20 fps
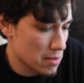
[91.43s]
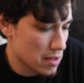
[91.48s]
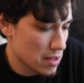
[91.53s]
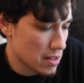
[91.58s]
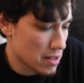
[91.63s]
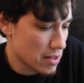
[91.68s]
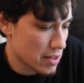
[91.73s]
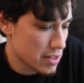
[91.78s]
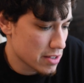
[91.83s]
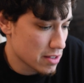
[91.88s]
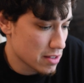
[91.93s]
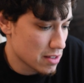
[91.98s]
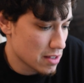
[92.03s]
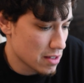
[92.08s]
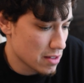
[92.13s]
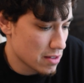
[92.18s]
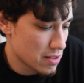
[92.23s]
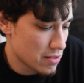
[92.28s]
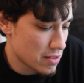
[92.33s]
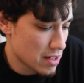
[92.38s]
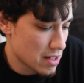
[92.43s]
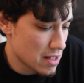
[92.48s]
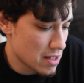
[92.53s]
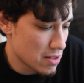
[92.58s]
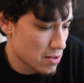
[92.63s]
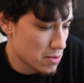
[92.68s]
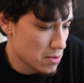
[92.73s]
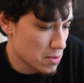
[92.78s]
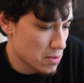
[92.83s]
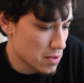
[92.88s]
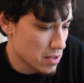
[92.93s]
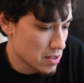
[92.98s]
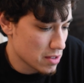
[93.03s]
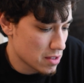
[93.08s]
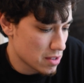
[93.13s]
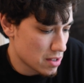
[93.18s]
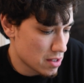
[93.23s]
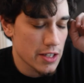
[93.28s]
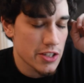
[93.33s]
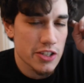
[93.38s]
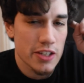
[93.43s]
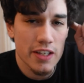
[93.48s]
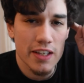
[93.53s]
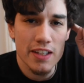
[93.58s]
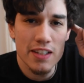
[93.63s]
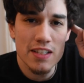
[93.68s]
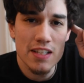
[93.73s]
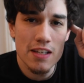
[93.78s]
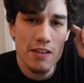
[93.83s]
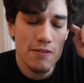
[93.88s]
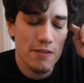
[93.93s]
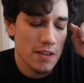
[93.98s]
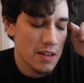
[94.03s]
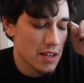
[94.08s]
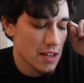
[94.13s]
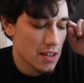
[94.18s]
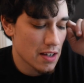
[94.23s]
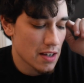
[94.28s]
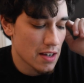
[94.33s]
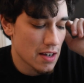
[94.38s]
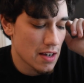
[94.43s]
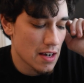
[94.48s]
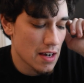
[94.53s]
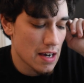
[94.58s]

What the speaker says: I'll actually tell you right now who it was. Dutch Kick TV